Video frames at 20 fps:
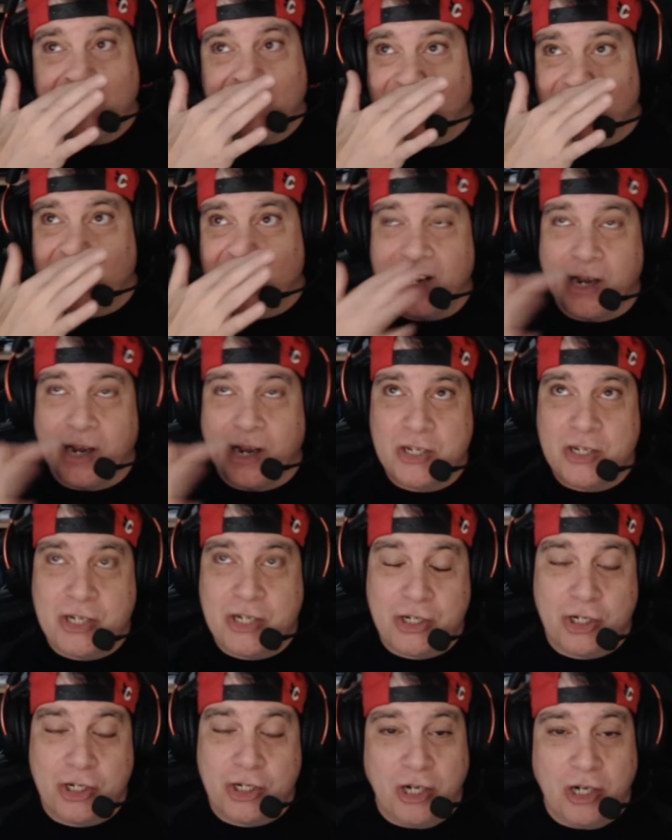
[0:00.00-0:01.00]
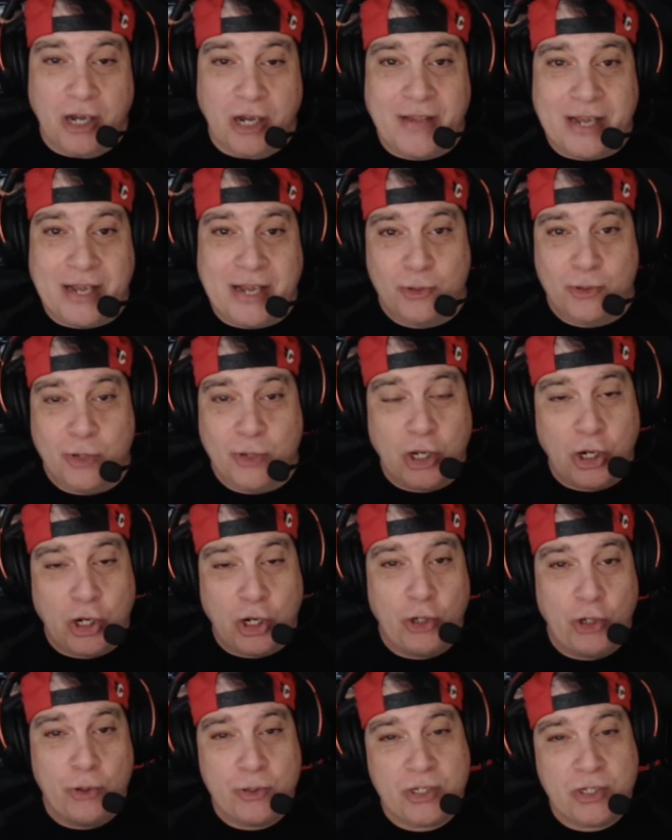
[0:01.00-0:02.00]
a session like that, to
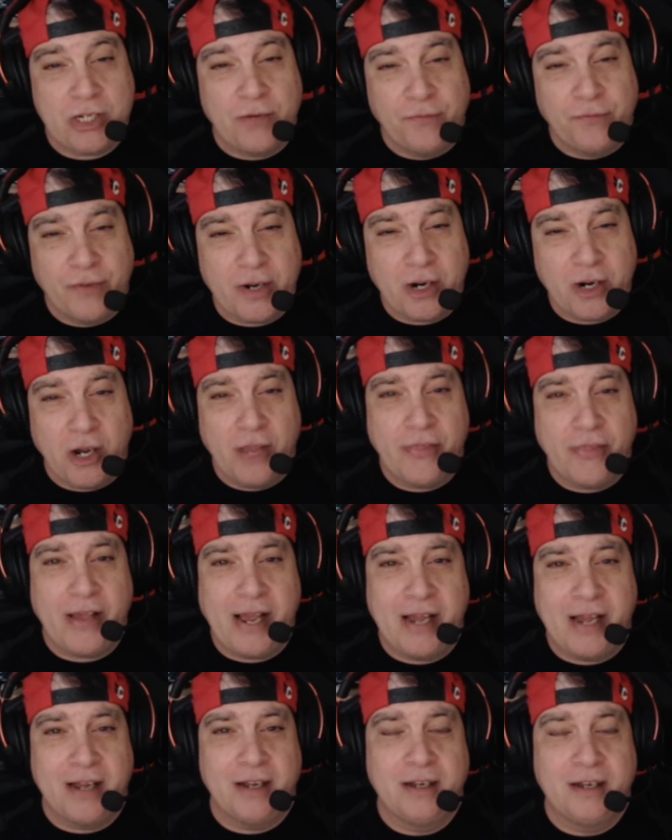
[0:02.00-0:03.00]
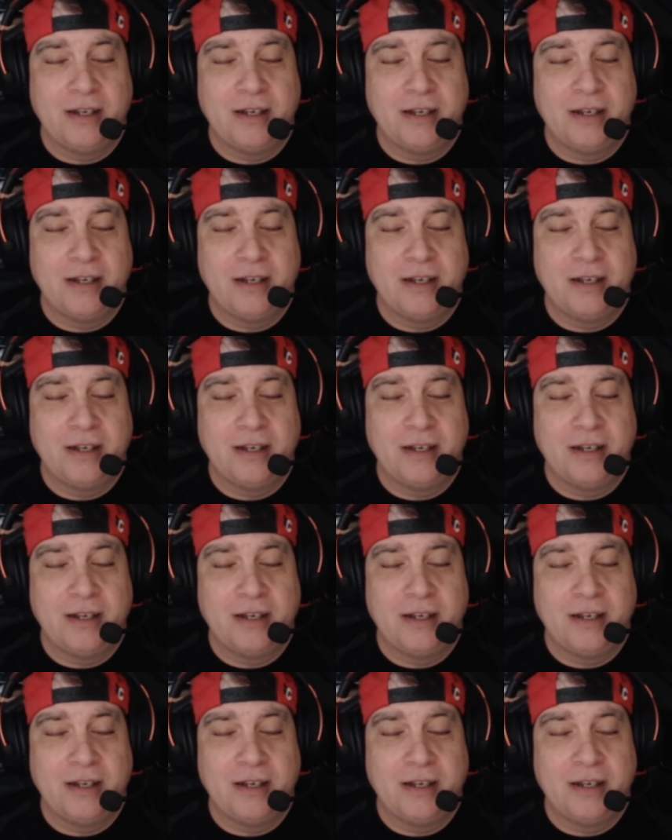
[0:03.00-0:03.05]
include something like that.